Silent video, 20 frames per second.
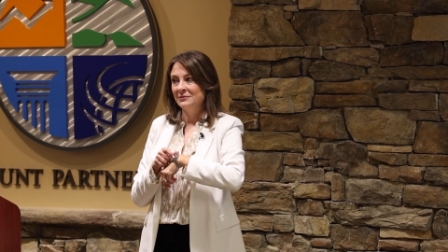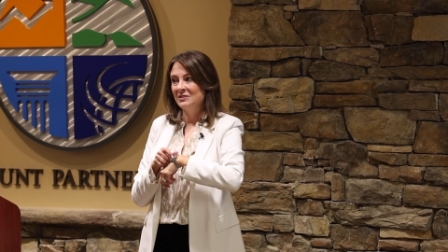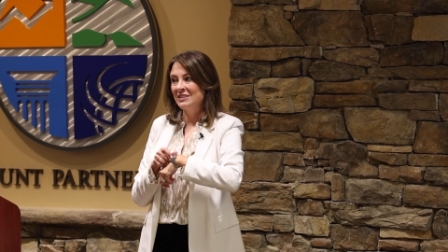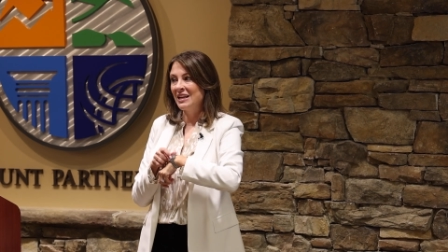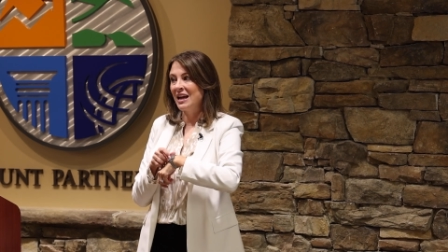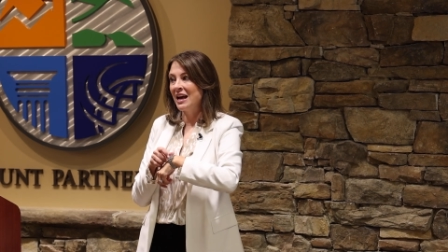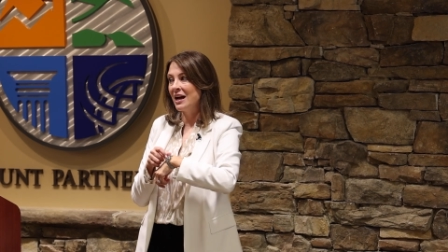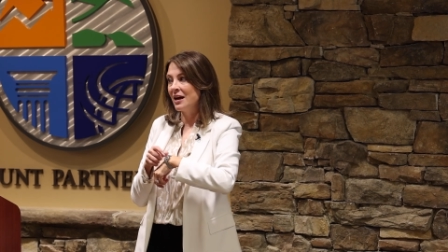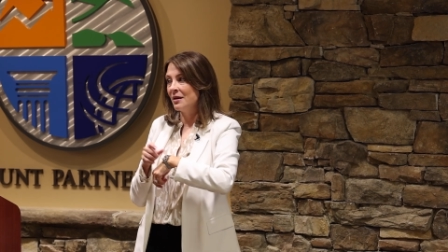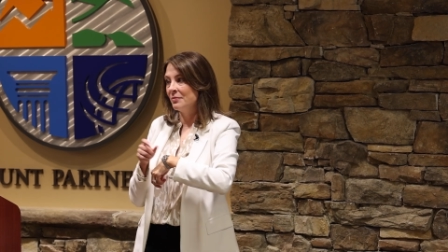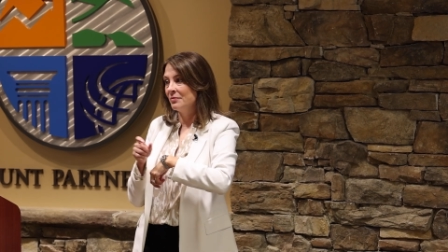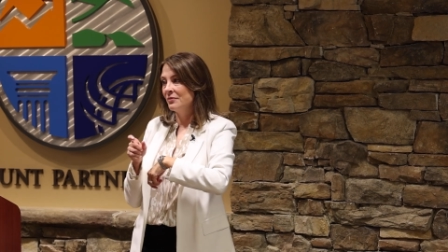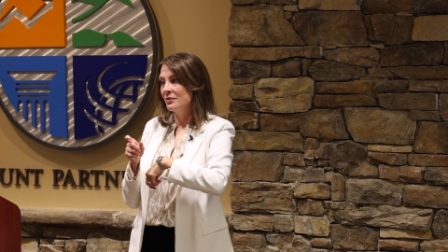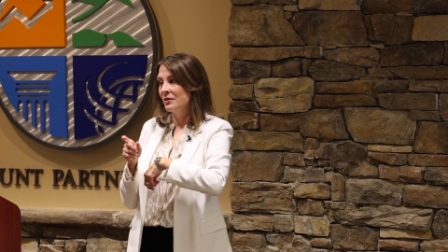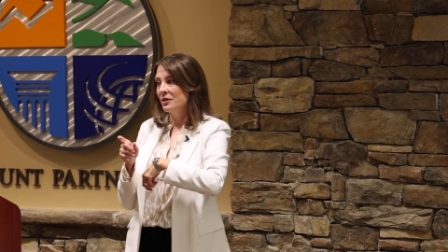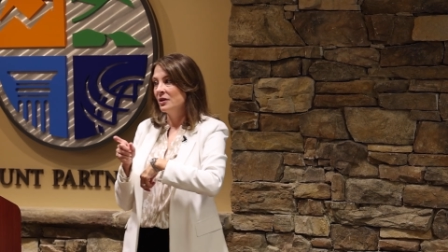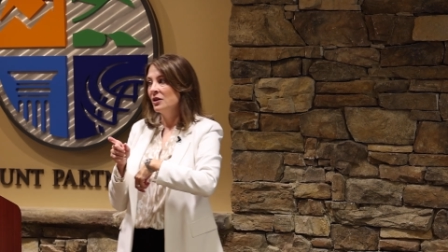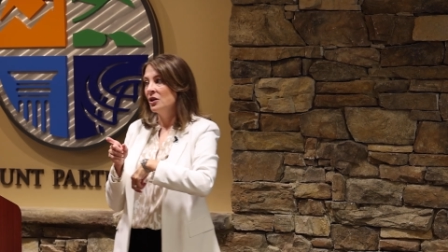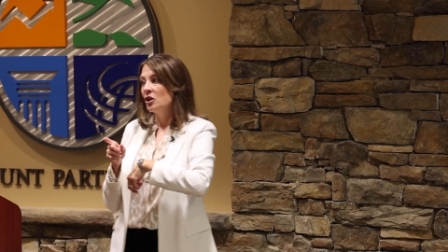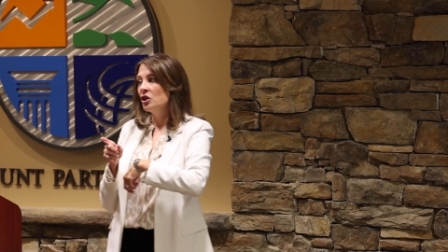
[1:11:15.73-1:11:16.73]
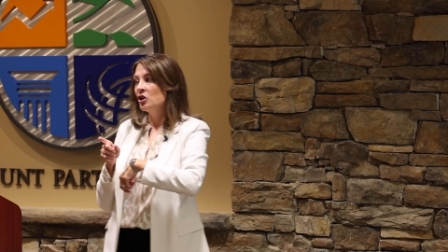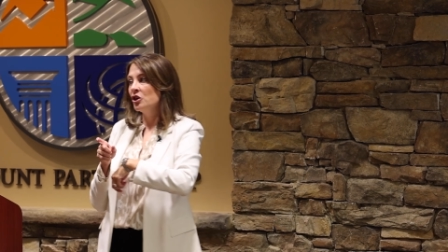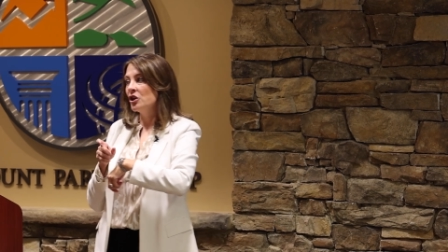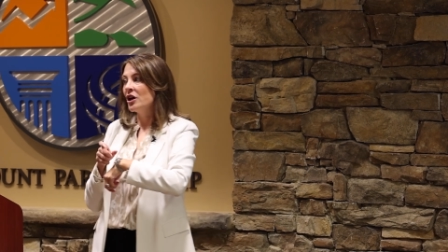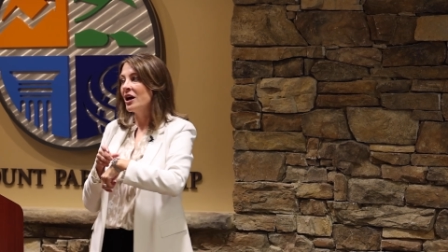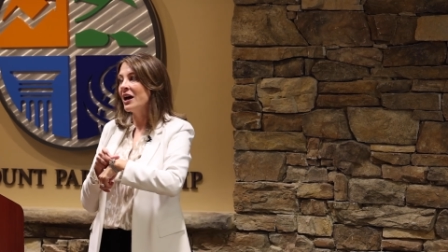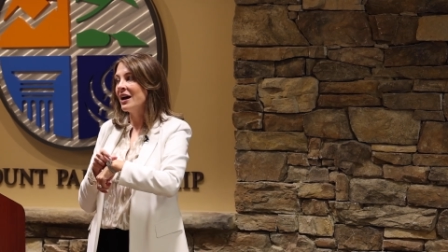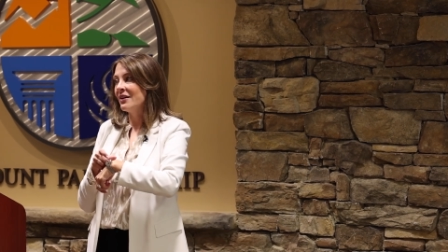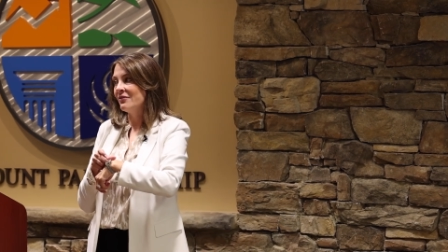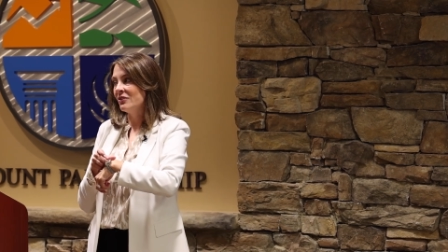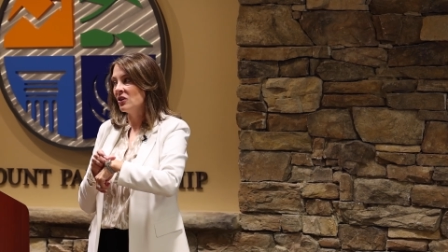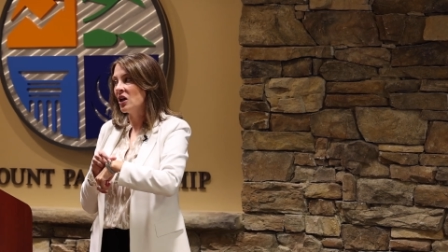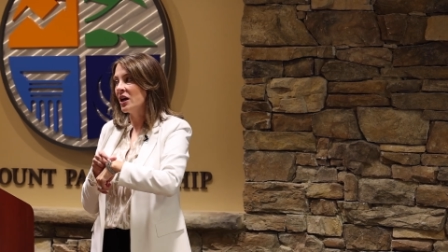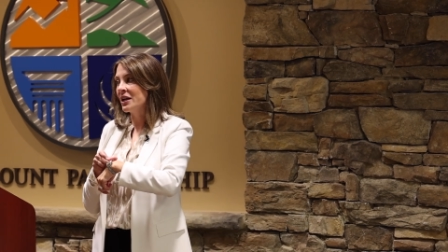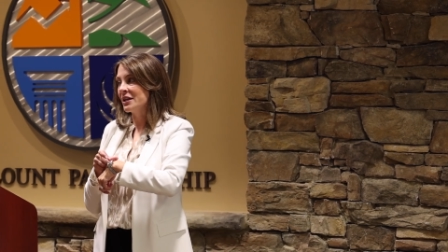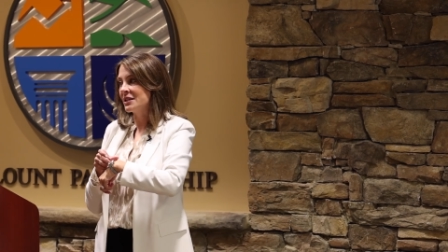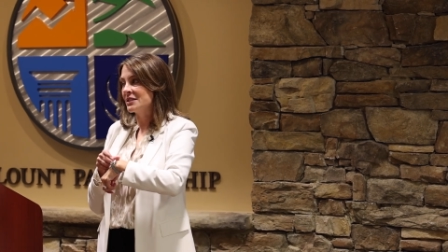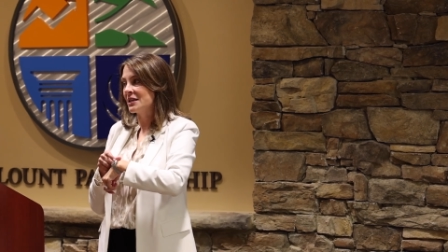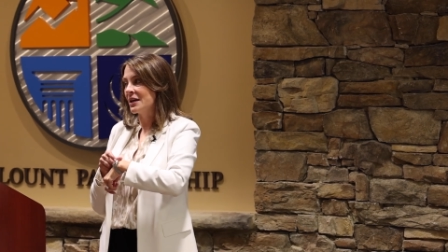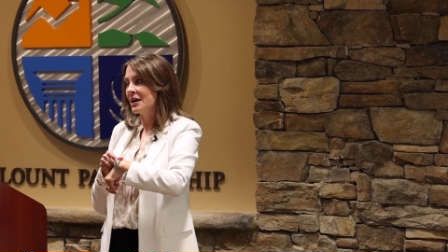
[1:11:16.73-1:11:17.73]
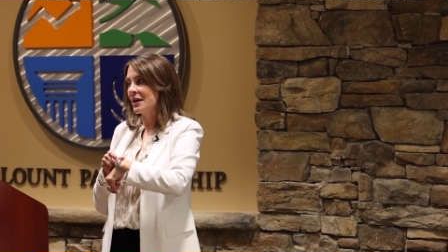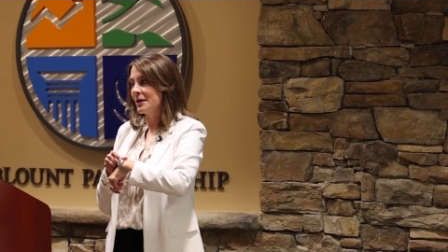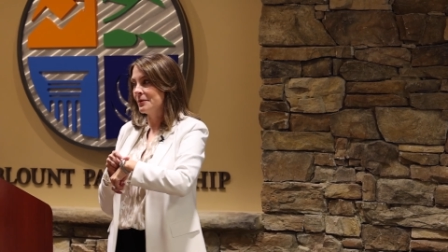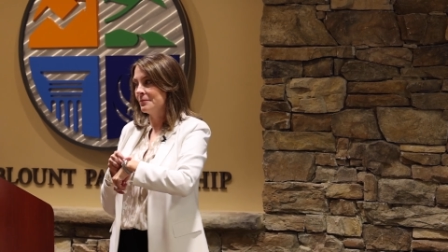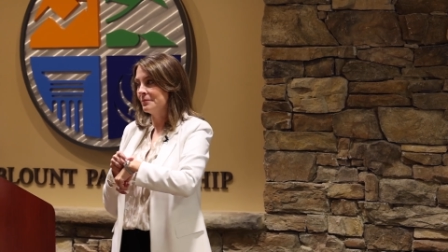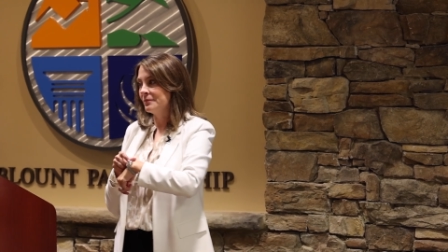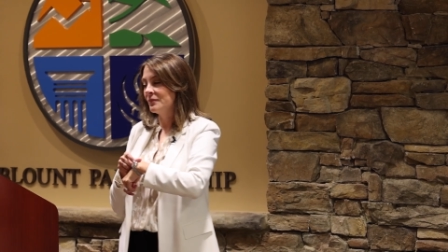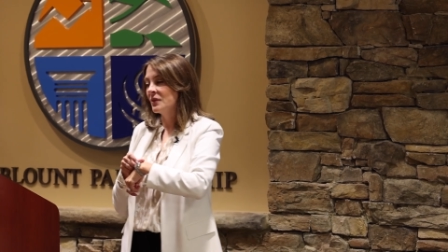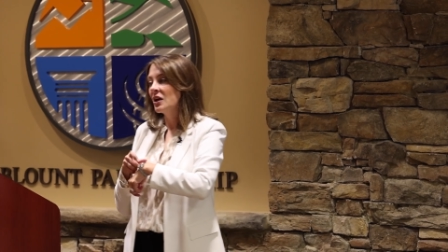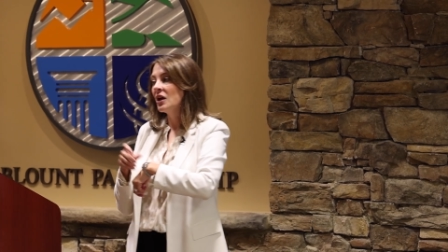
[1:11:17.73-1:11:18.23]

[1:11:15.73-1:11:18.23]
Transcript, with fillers: Time. You have a lot of time,